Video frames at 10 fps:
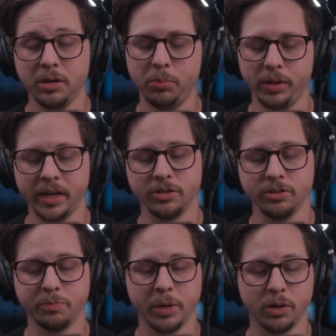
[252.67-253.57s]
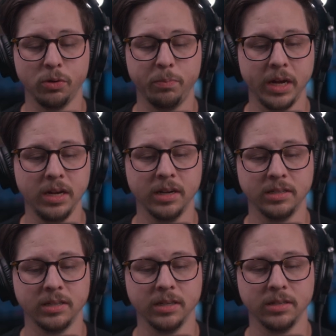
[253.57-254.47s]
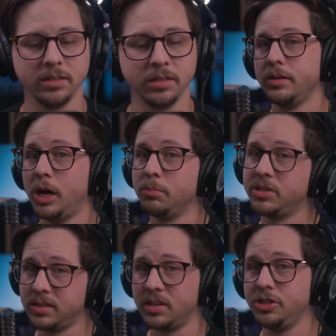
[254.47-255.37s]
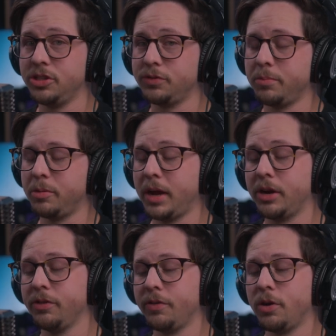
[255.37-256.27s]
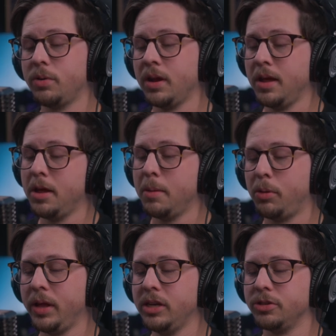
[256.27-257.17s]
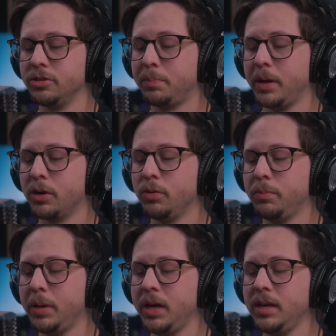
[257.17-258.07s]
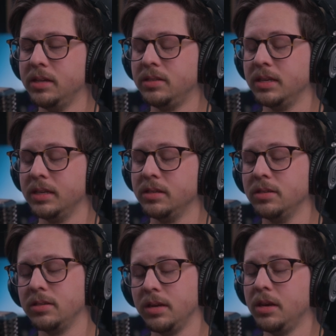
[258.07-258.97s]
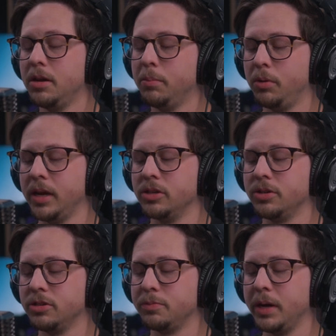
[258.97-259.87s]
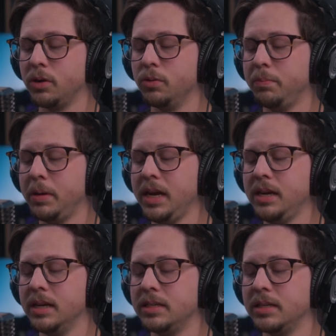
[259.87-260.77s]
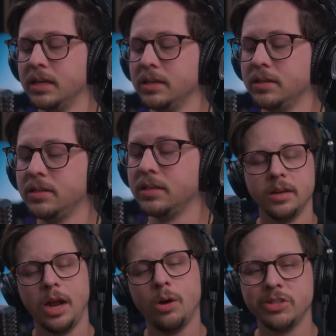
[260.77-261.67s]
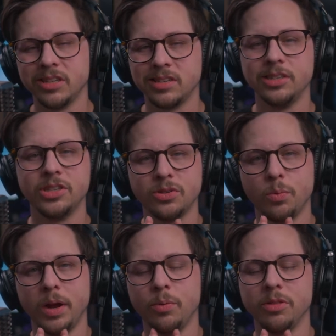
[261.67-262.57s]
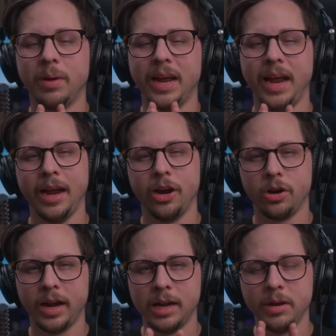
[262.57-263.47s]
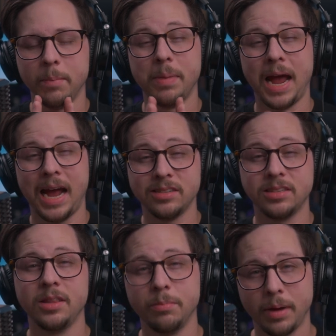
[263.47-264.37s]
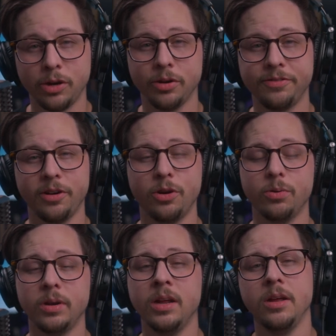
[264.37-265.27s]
Planters pickled peanuts is. Now I'm 6 inches from the microphone. Planters pickled peanuts is. Planters pickled peanuts is. Now I'm 6 inches away with my air aiming past the microphone.